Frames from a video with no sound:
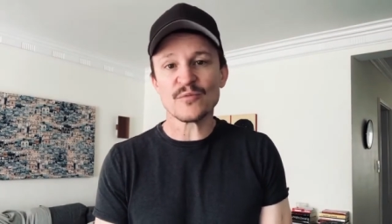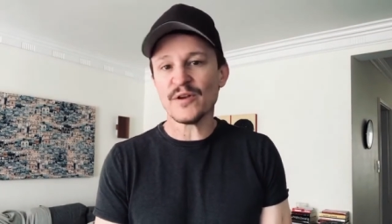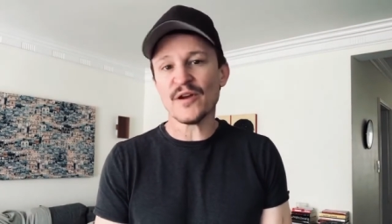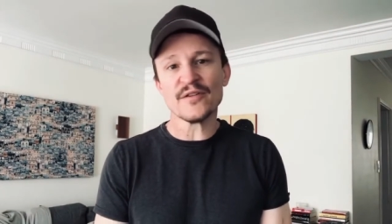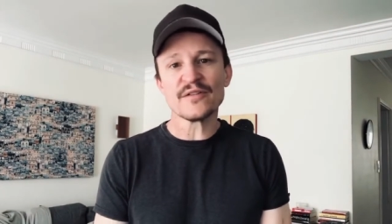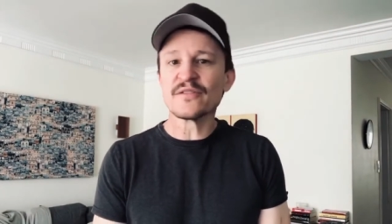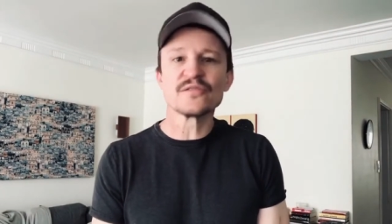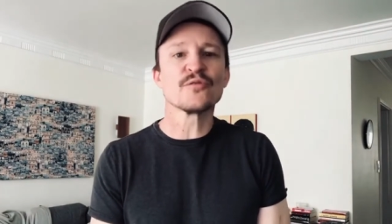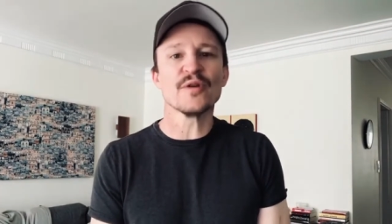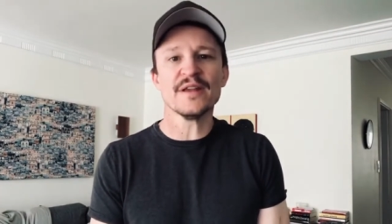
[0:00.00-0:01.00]
We don't
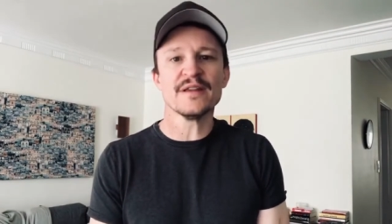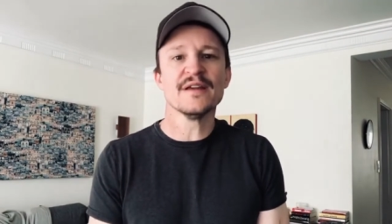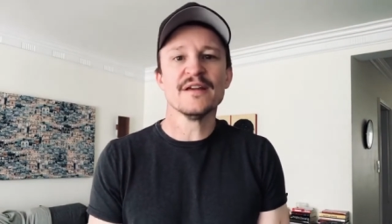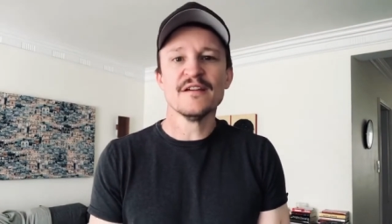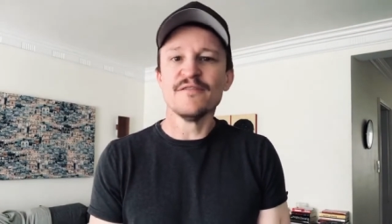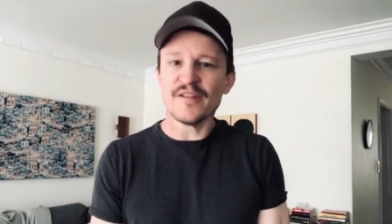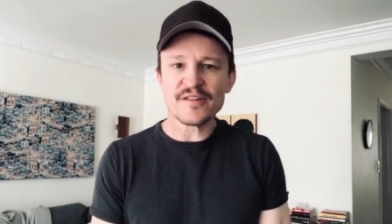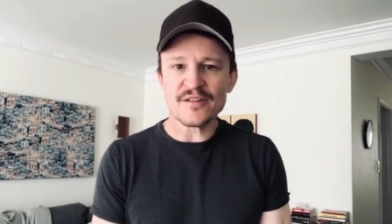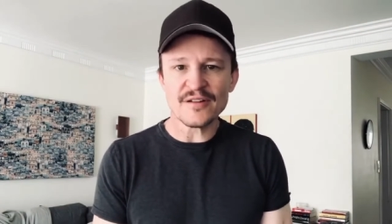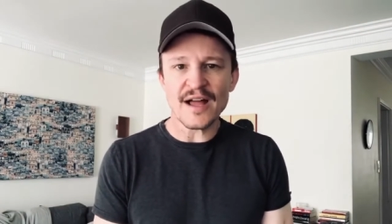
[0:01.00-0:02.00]
treat
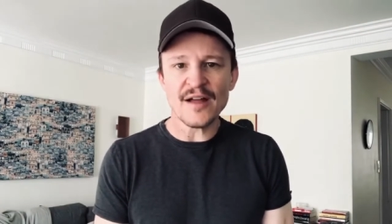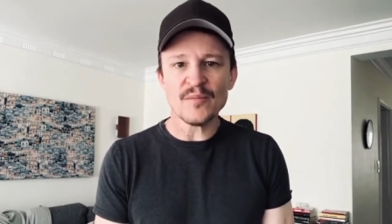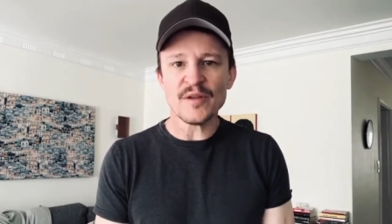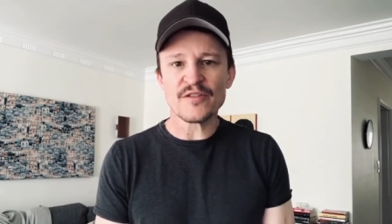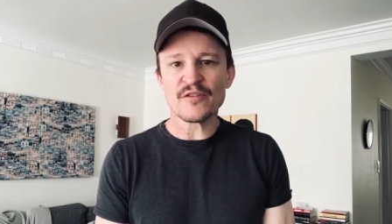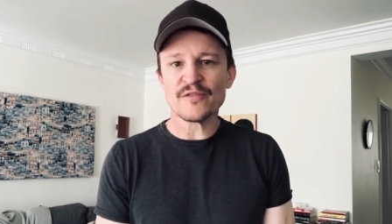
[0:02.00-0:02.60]
physical ailments